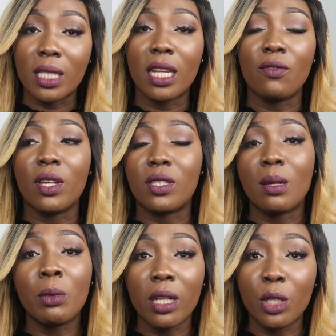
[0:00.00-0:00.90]
And if there's
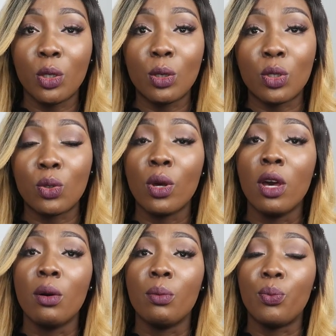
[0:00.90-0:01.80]
something that you need to
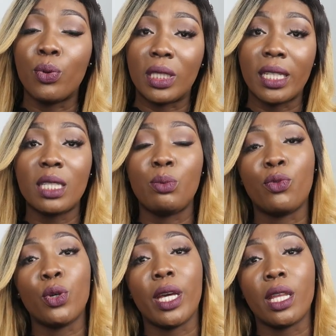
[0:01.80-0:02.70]
present
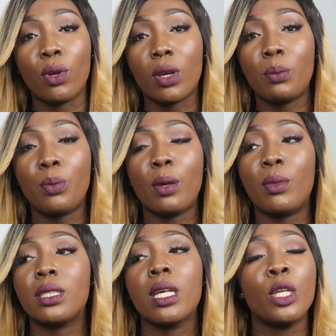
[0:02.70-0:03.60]
before you get the working
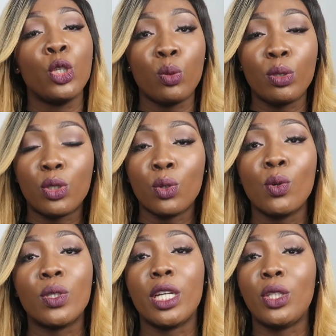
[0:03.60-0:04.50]
permit, you'll be
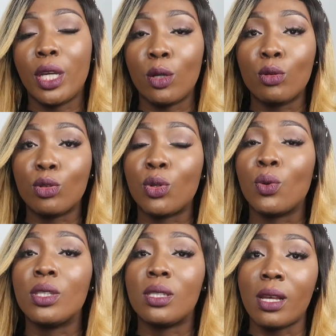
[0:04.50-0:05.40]
told and you can
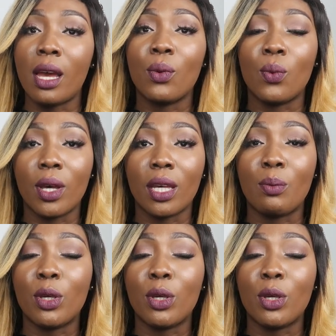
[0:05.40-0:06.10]
also start working.